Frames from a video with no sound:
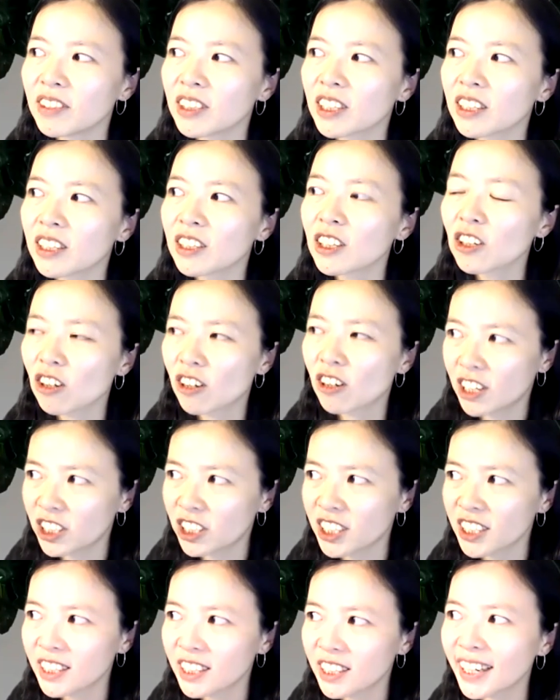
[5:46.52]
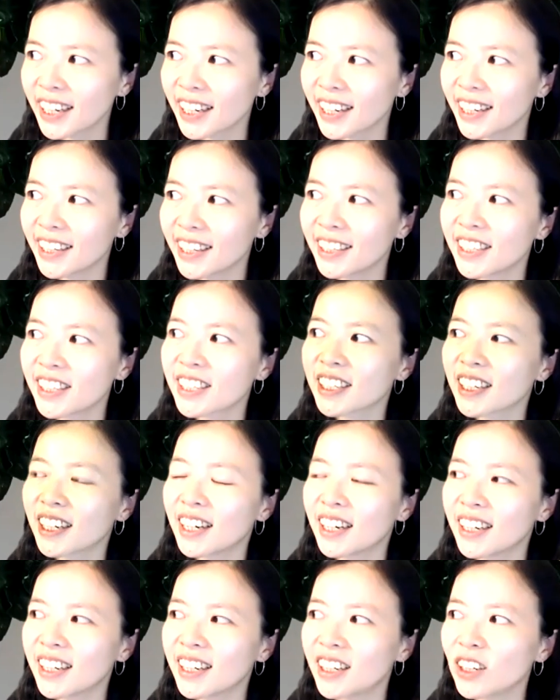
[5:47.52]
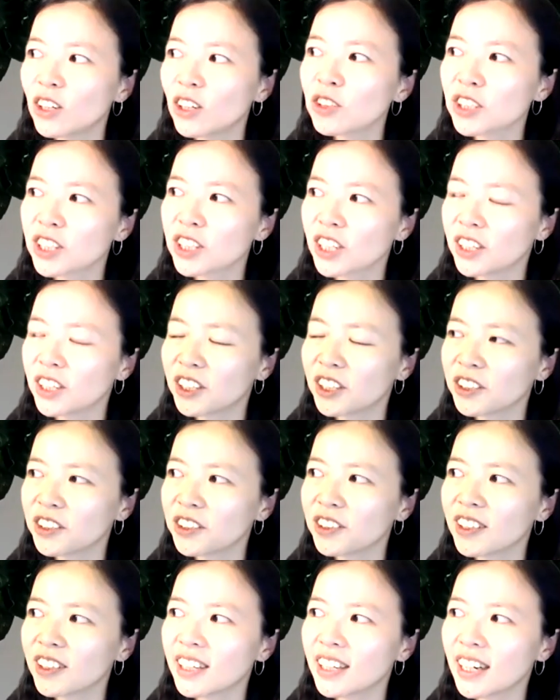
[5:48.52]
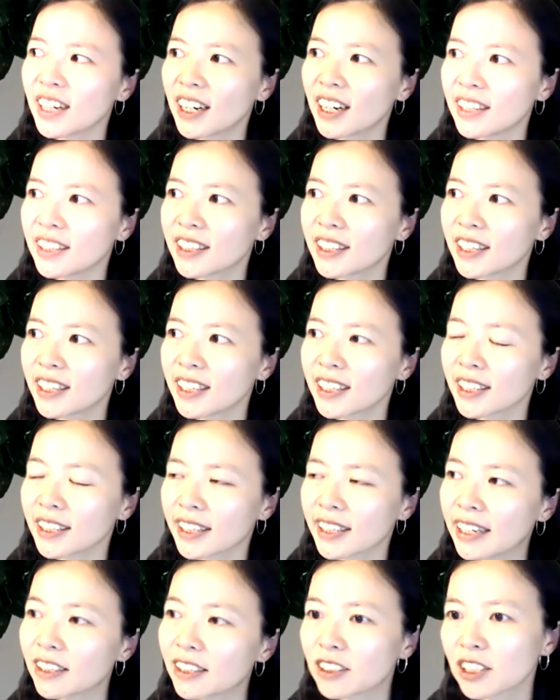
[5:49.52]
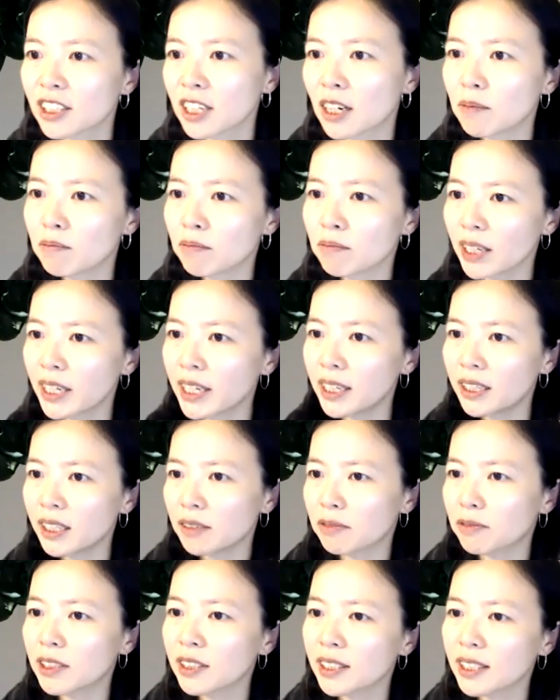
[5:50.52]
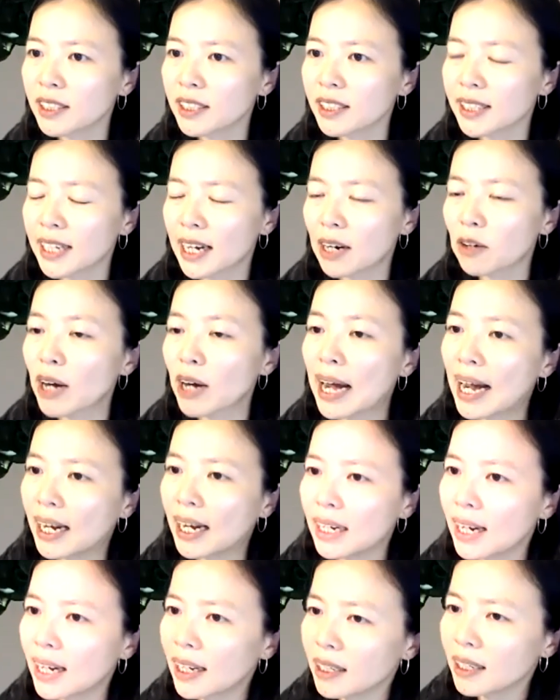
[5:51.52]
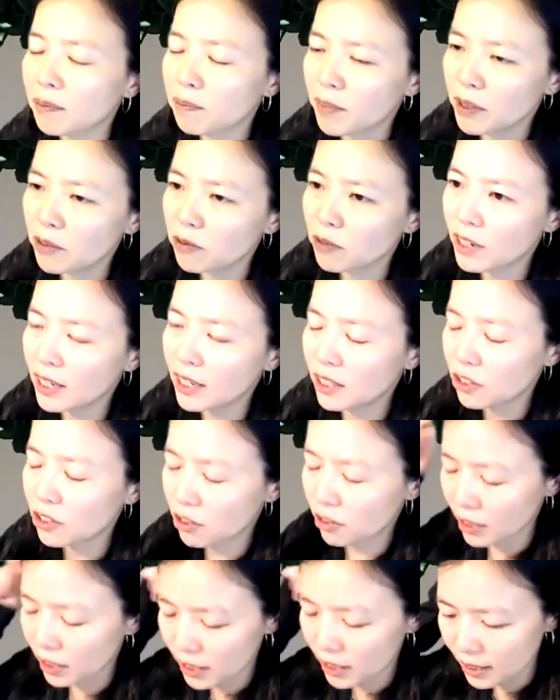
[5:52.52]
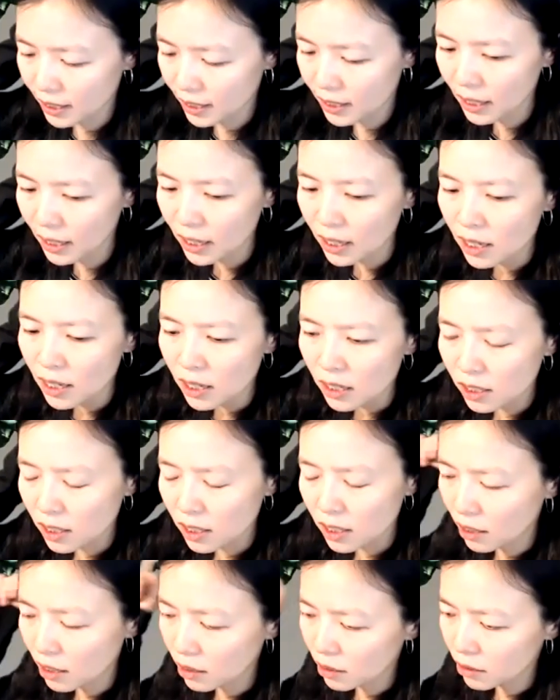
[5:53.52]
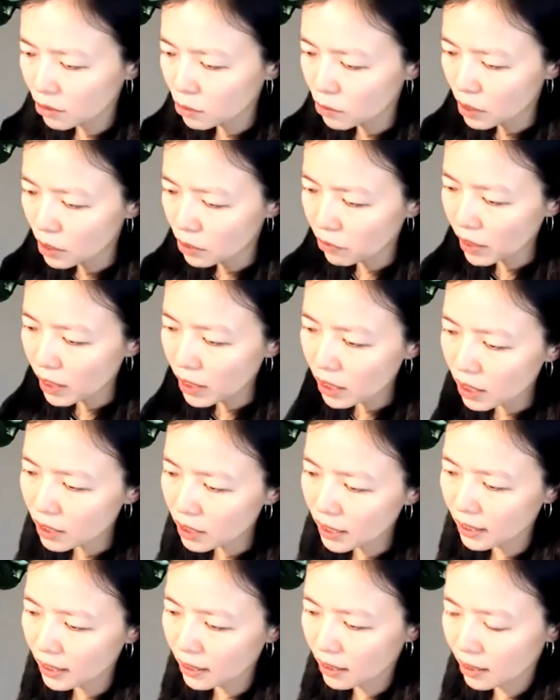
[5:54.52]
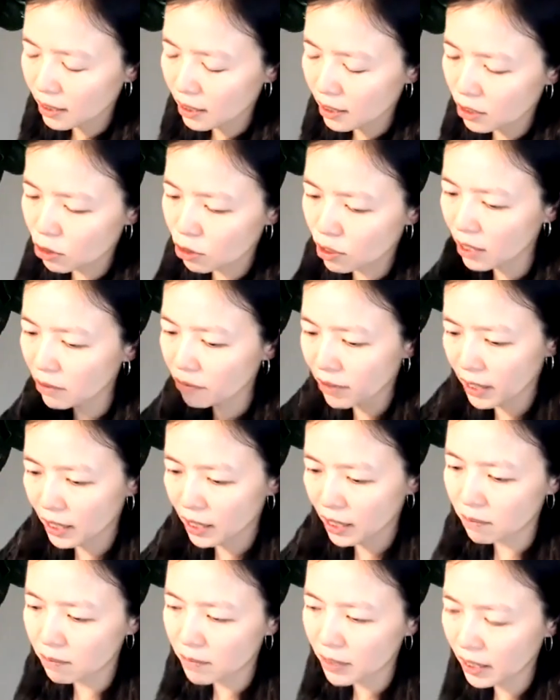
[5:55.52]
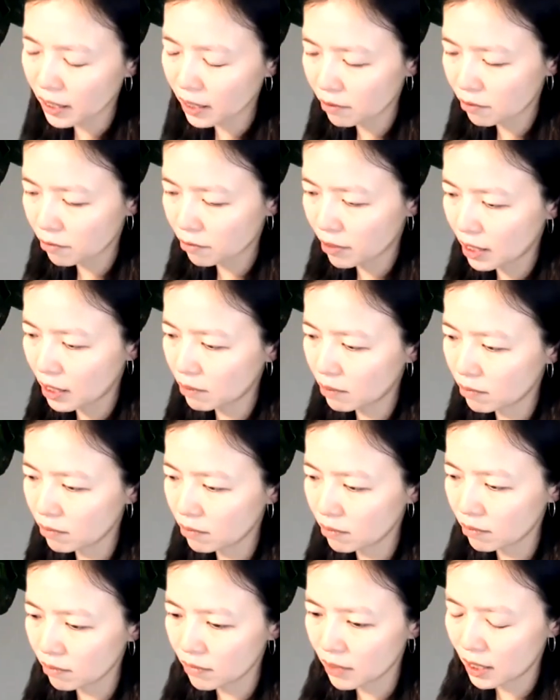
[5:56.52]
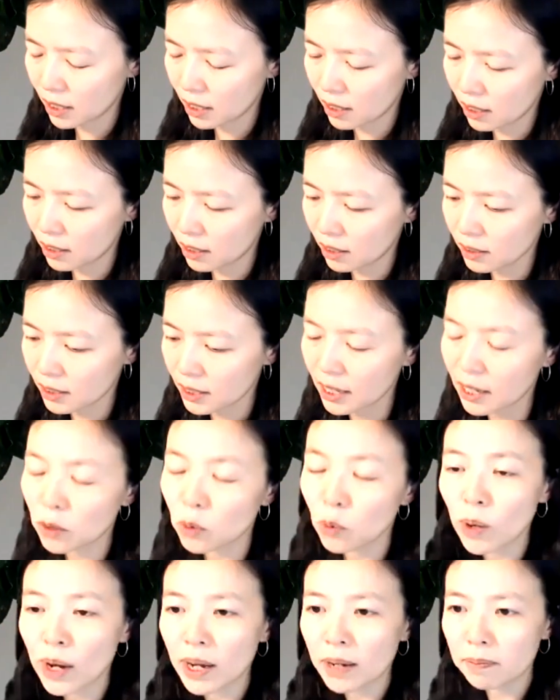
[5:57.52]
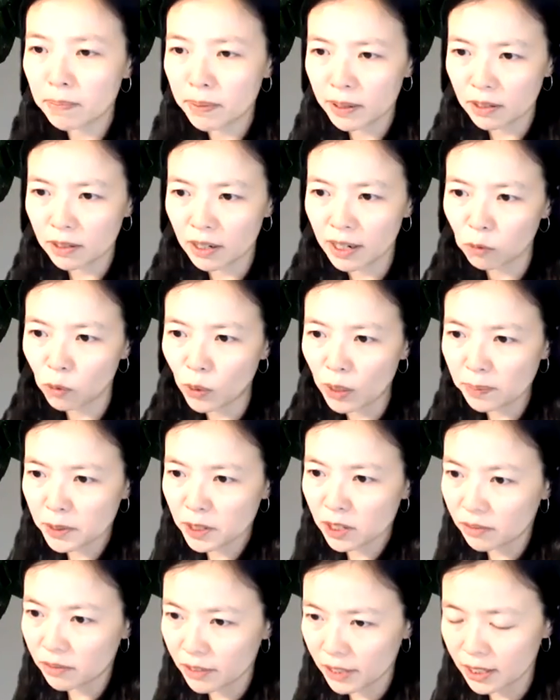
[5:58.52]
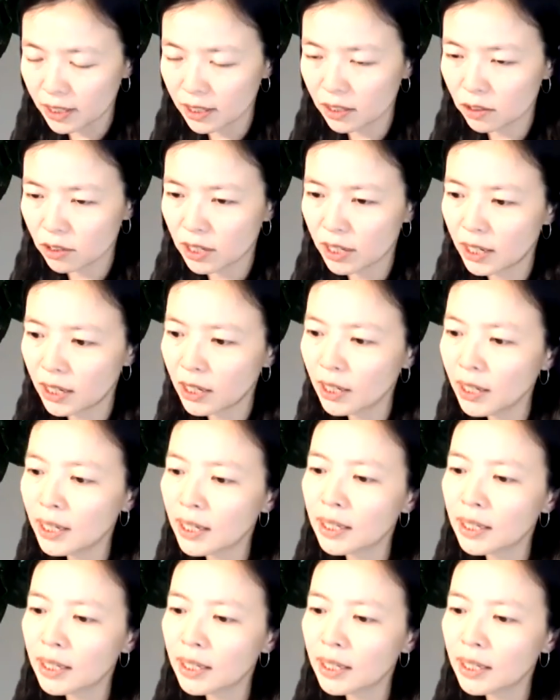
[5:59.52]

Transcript: Good question. And also, I think there are some key differences that I will highlight before answering this. So when we look at the traffic coming from, say, web services, right?